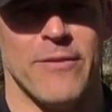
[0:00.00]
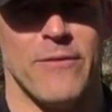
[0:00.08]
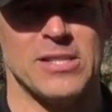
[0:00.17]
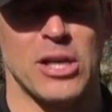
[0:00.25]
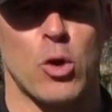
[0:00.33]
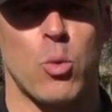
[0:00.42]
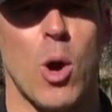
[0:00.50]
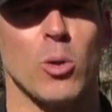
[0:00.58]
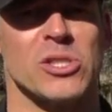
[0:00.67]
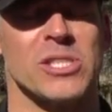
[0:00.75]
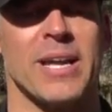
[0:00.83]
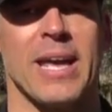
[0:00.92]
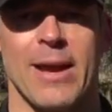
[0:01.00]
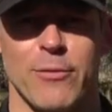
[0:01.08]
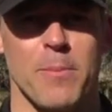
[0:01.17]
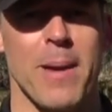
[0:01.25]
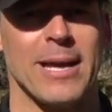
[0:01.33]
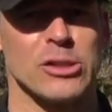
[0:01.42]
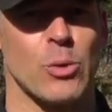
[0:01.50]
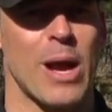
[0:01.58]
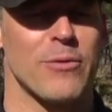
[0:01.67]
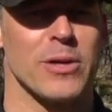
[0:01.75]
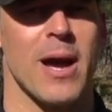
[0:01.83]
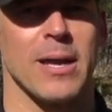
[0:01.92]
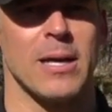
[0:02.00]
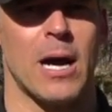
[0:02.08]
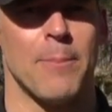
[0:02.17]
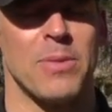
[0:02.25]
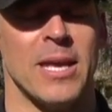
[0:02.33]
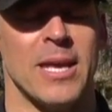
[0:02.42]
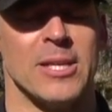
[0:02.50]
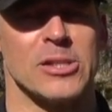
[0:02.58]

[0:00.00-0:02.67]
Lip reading: Visit quotes.everymandriver.com,